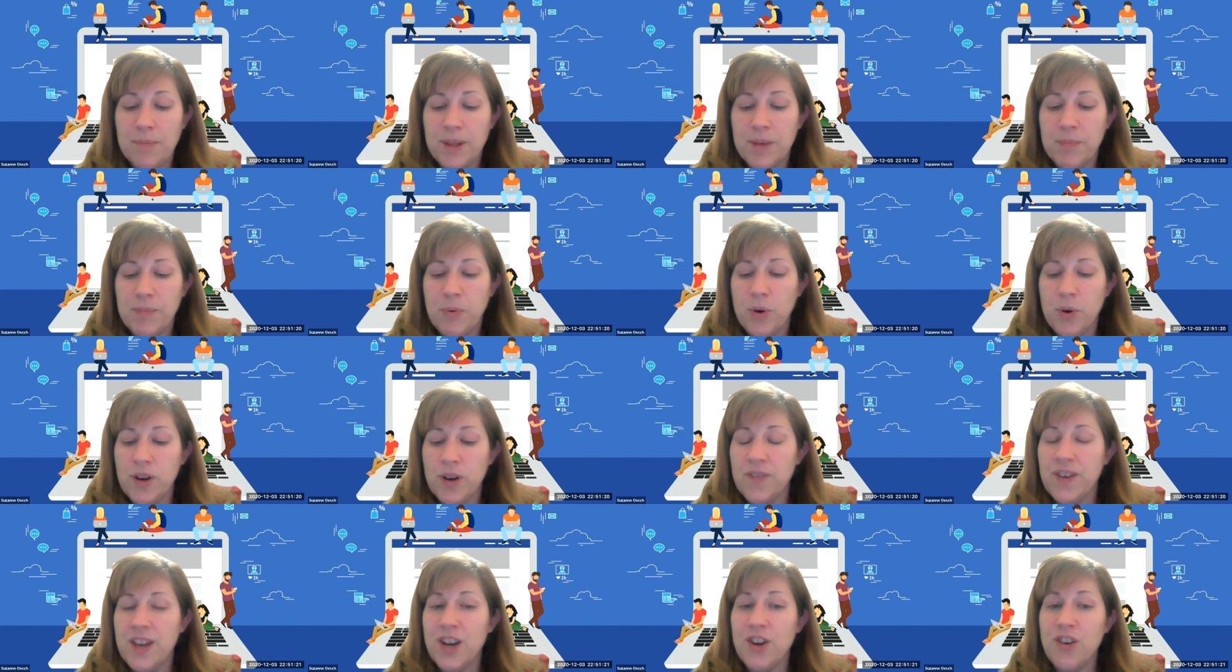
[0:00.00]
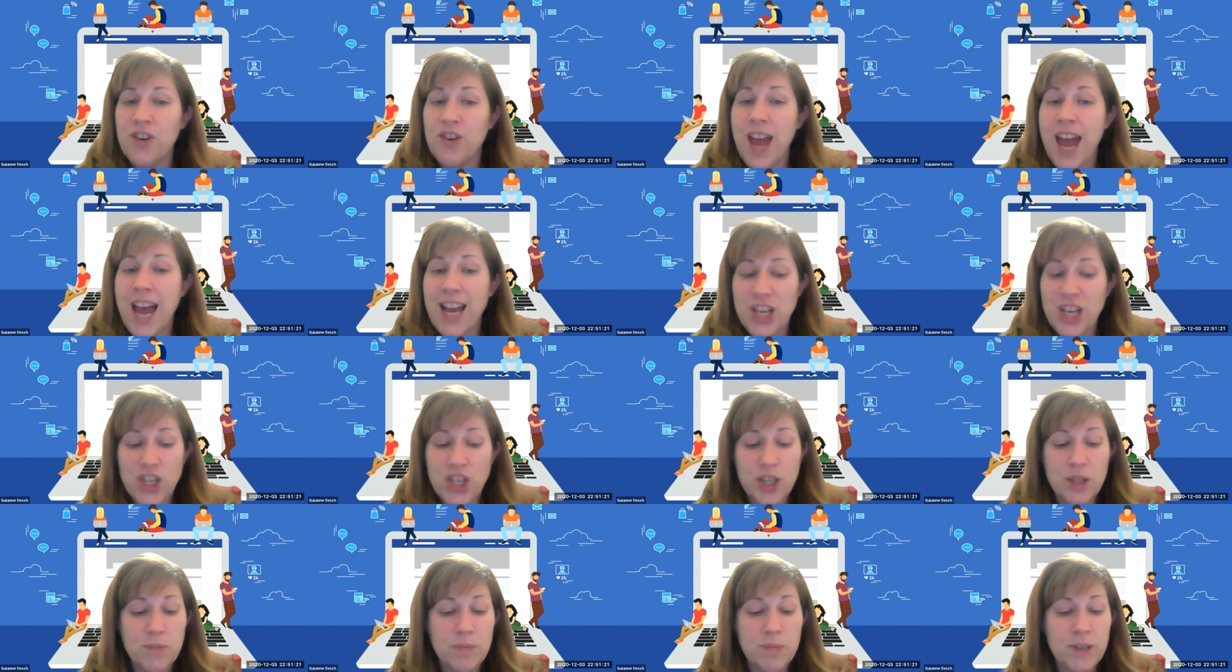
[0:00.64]
supportive
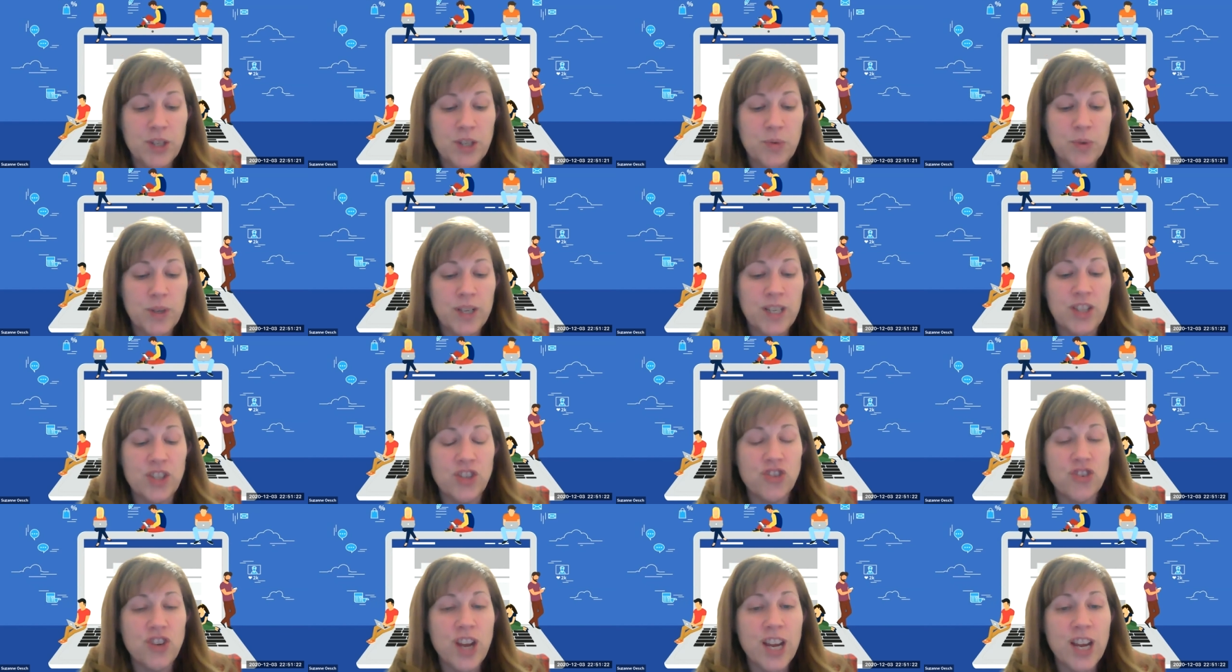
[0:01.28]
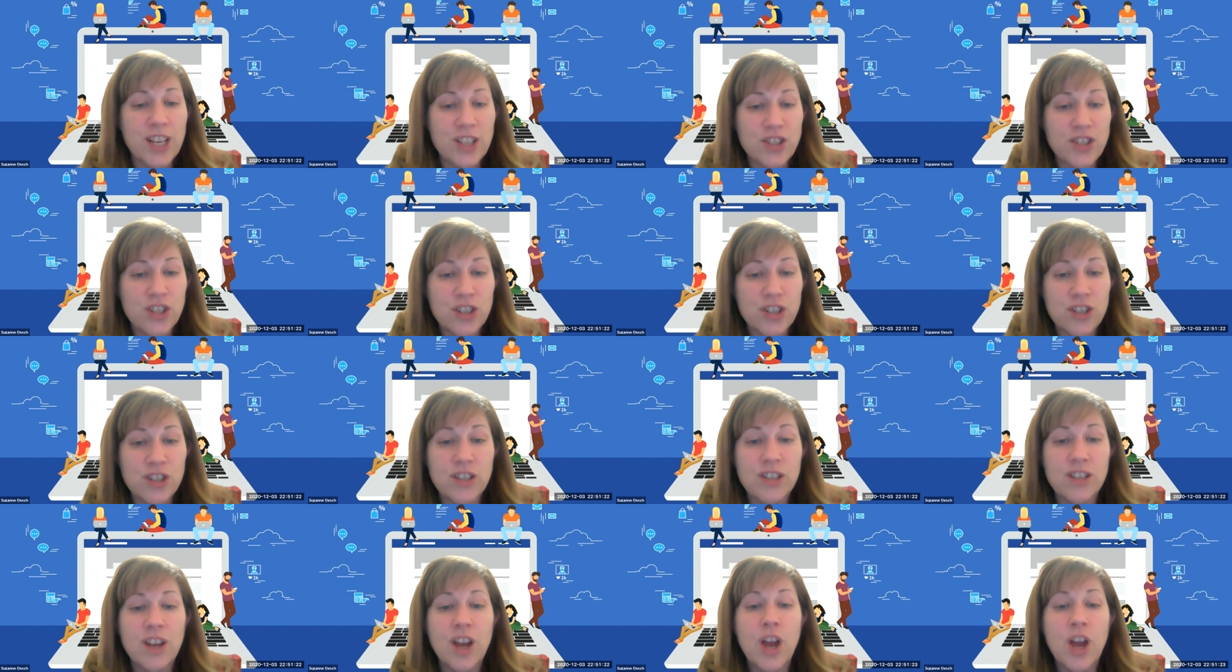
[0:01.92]
interactions between
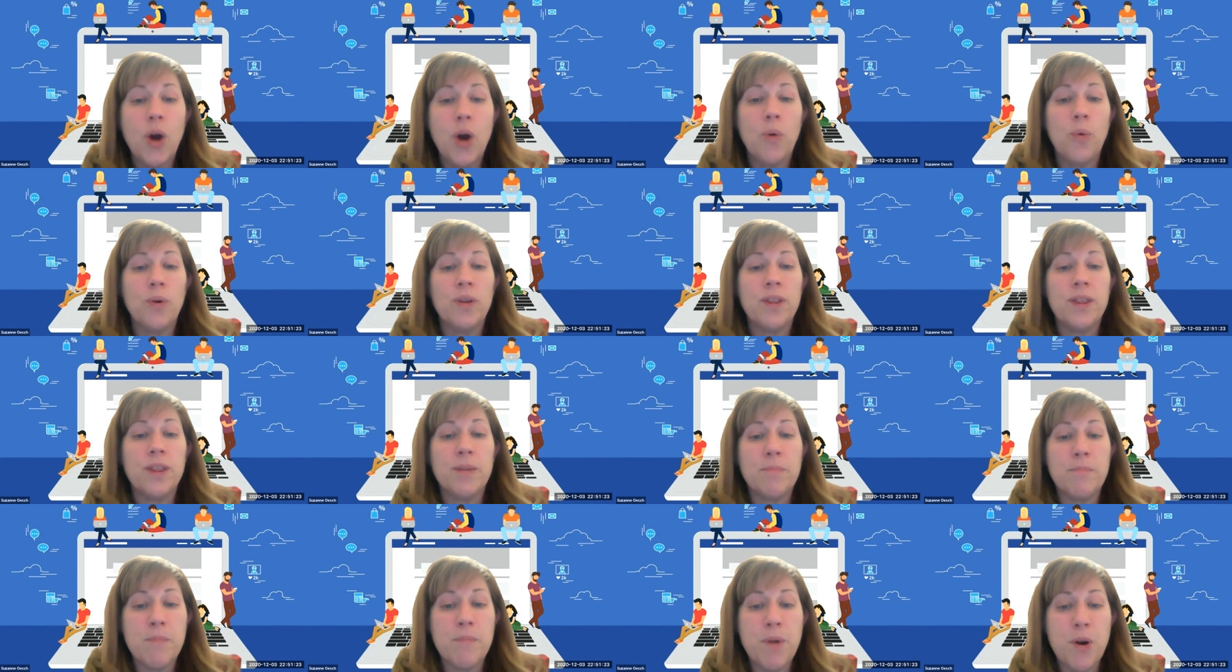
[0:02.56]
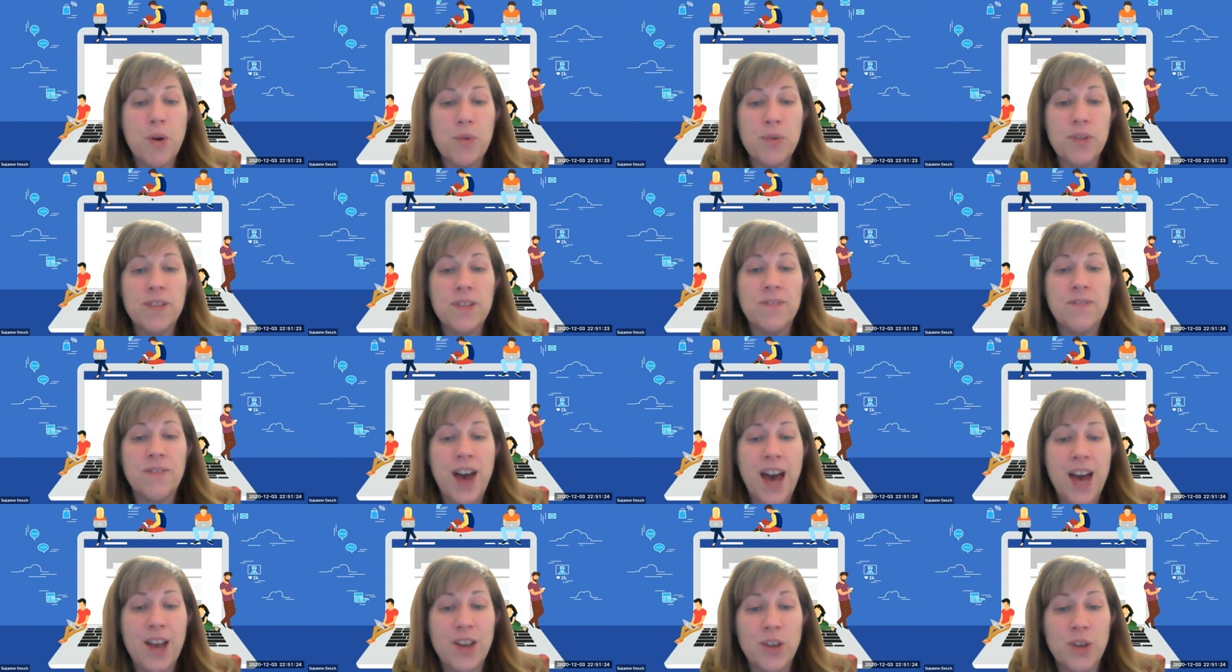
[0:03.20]
instructors was the most
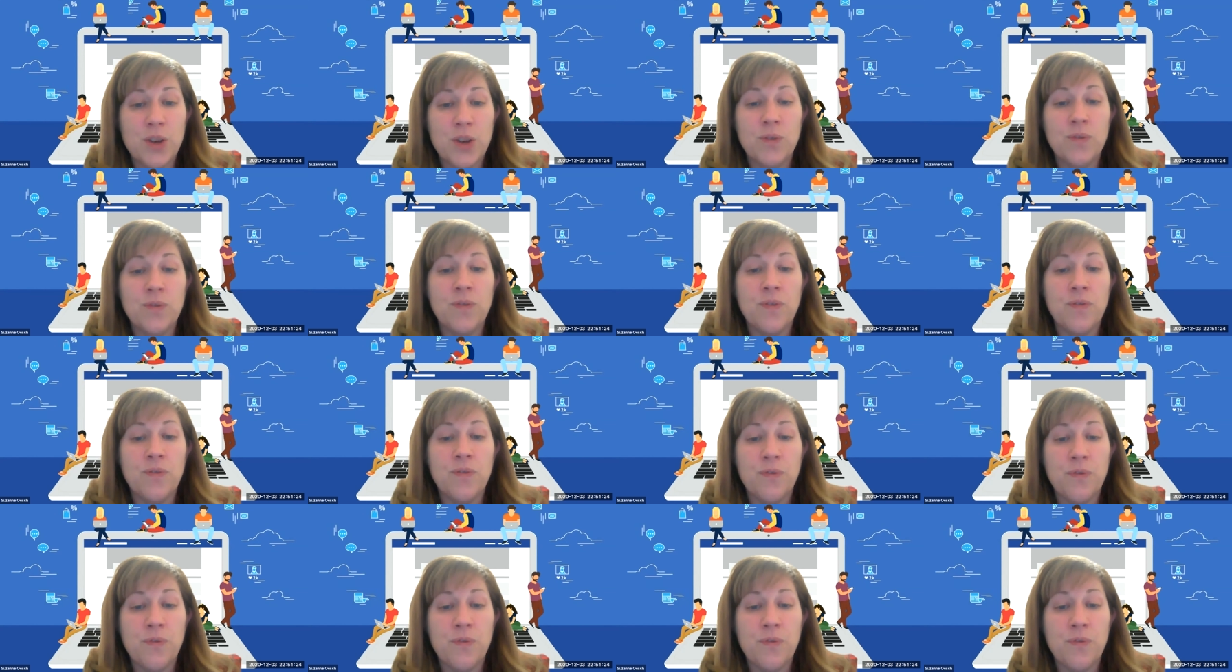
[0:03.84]
valued